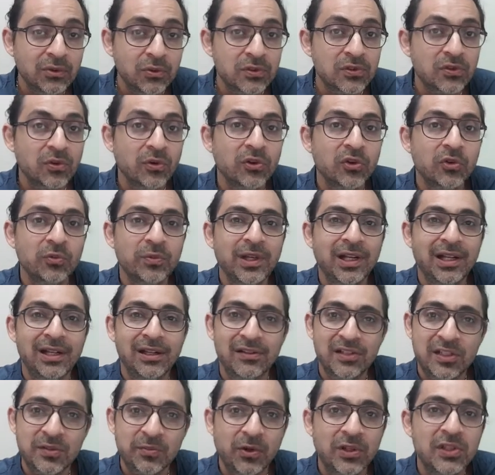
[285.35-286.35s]
Who's going to be
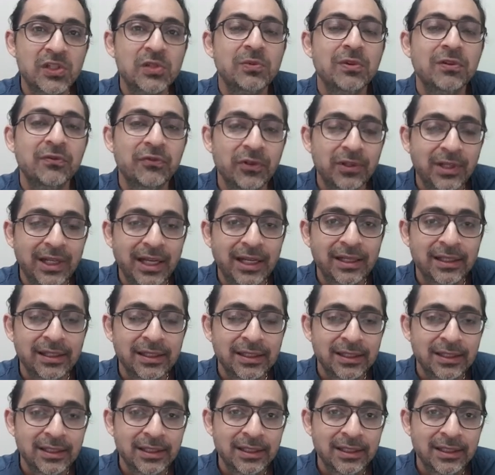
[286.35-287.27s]
held responsible for that?